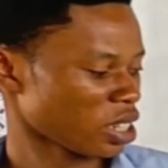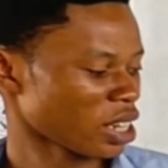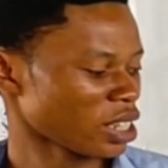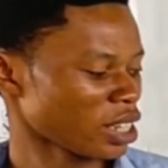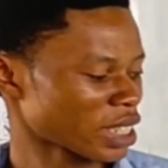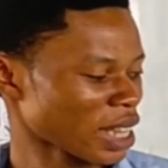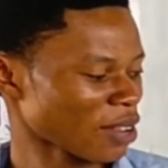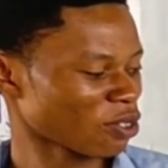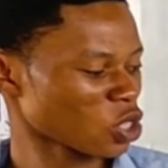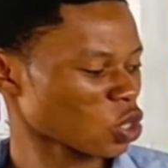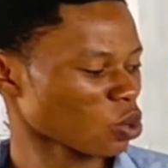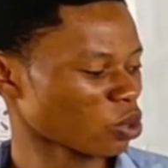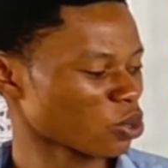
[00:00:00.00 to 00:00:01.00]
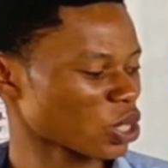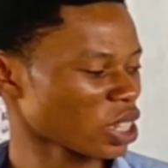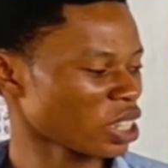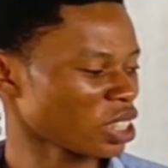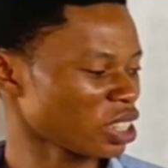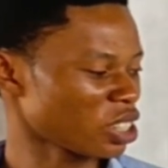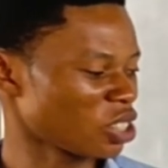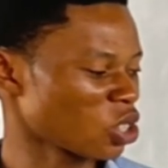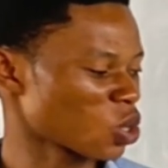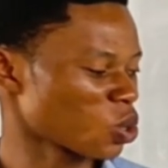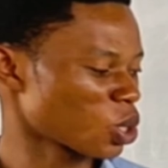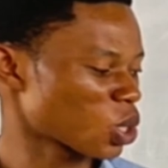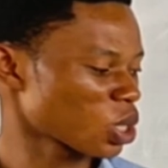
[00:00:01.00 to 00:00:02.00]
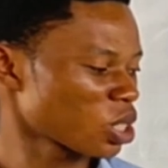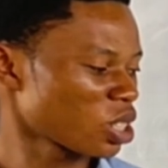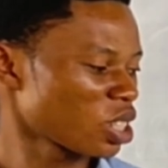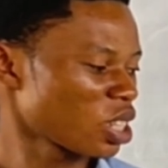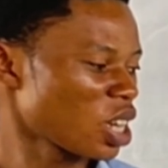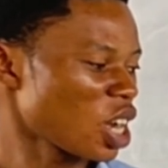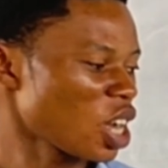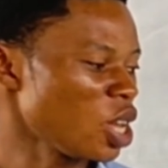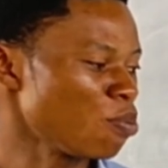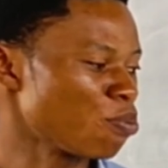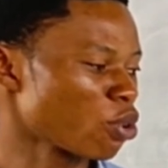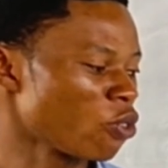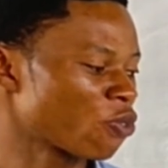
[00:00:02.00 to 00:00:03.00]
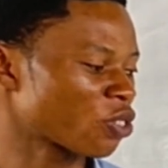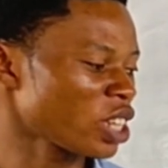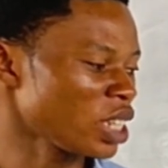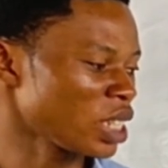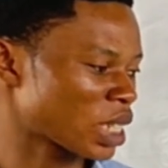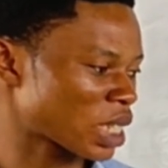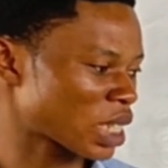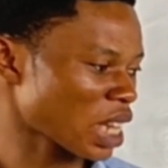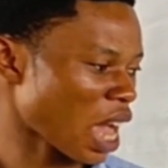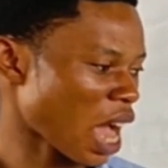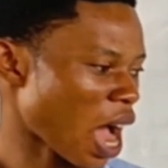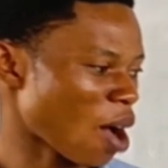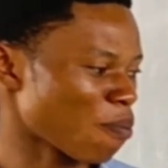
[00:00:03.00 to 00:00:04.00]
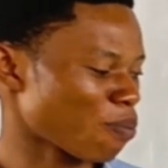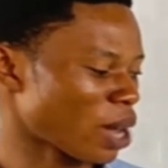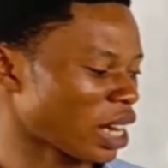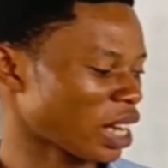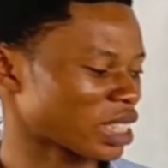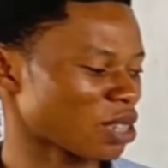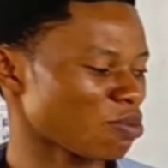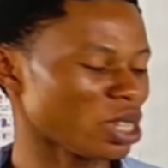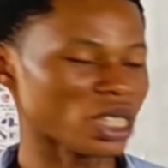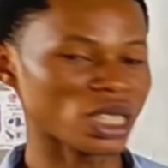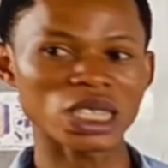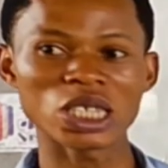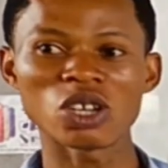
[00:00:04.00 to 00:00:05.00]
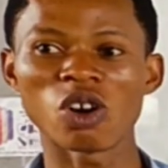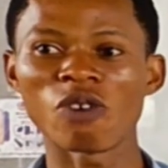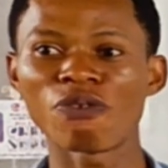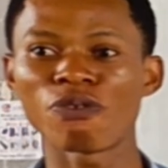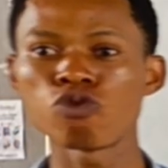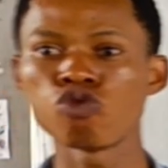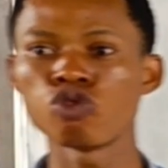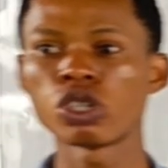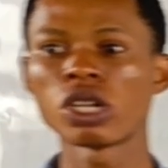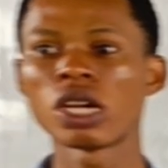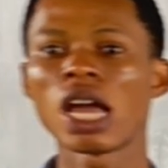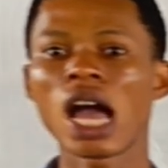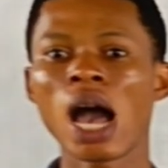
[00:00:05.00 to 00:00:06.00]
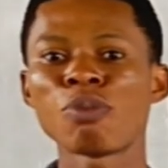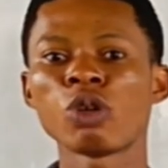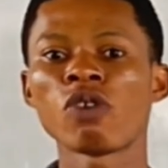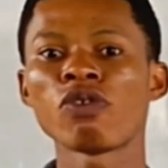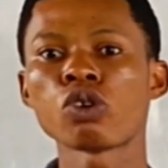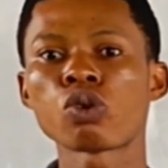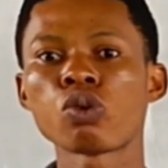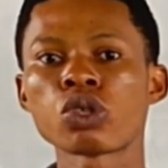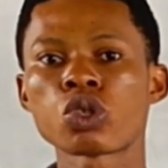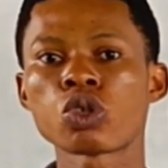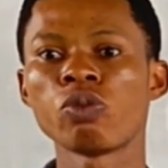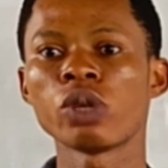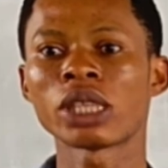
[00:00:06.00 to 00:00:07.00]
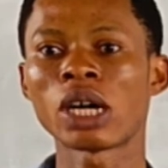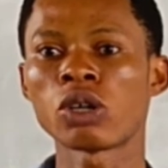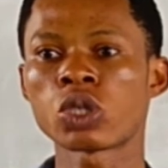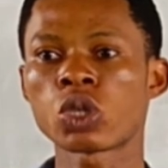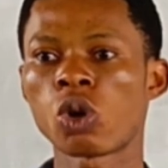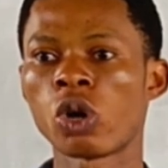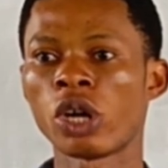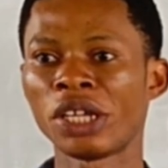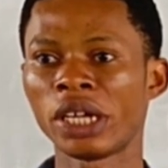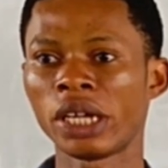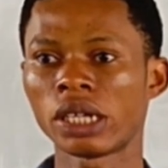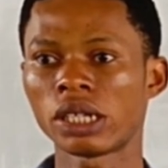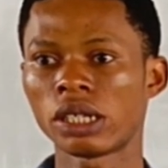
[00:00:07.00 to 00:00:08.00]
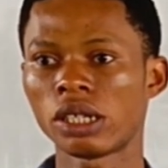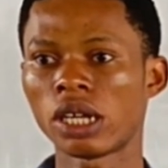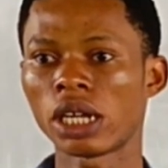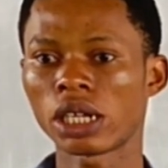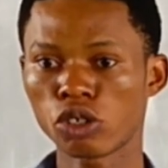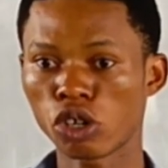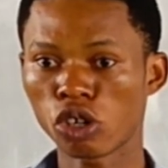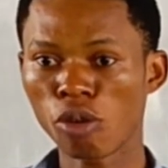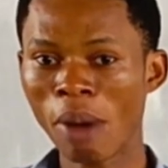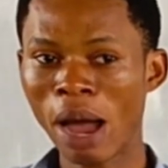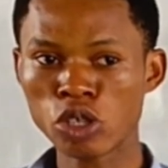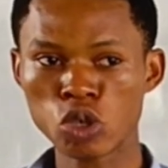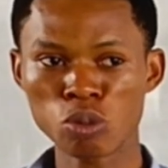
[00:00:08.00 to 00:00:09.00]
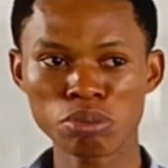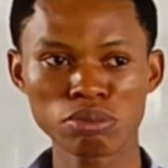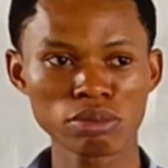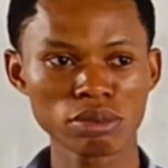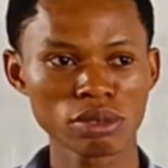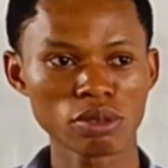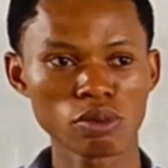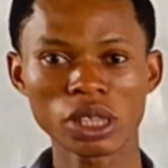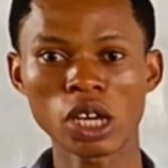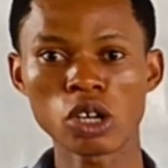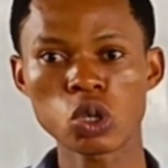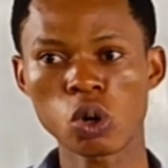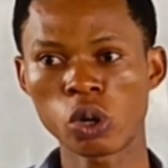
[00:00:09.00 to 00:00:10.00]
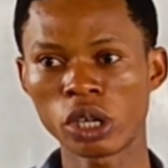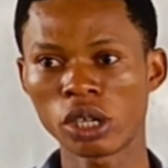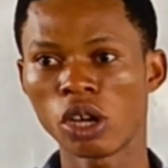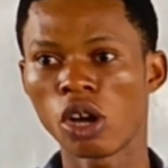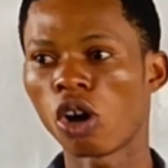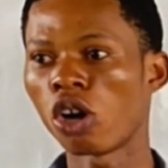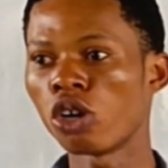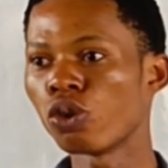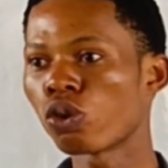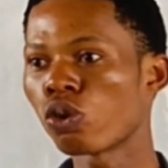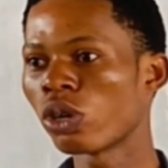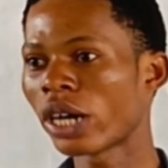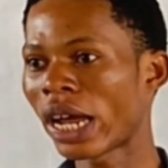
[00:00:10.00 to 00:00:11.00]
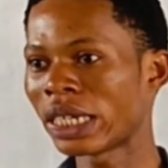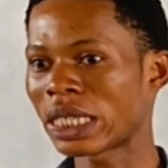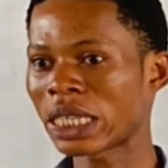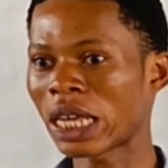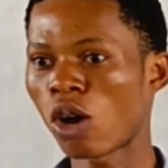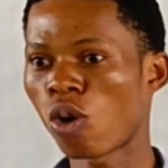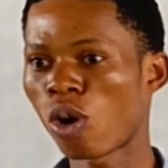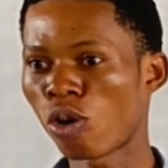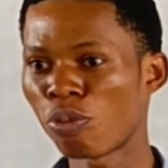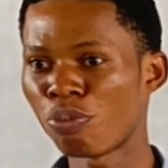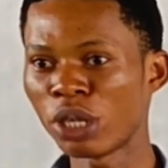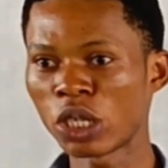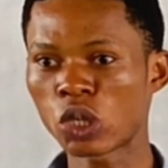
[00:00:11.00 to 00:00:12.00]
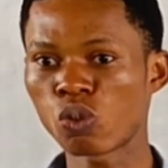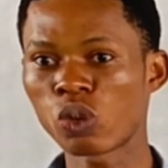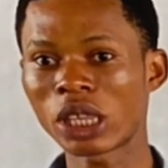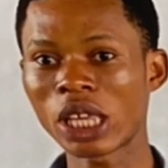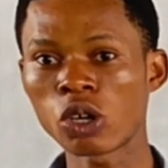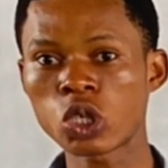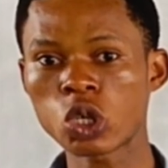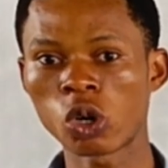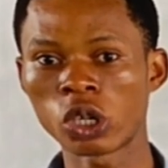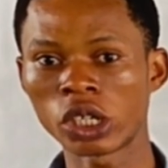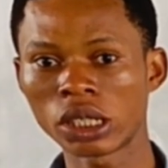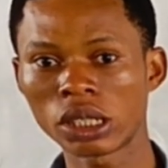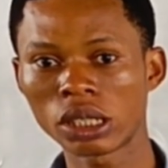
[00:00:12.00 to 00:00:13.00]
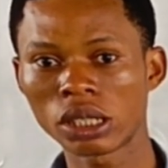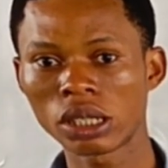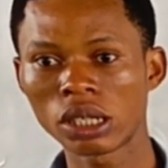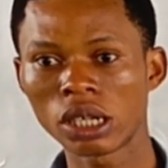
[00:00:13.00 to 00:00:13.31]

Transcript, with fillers: Then the seventh one we say it does what? Improve taste and palatability of food. How many of you cook soup without oil Yeah? your normal soup without oil. Or you cook rice or beans without oil.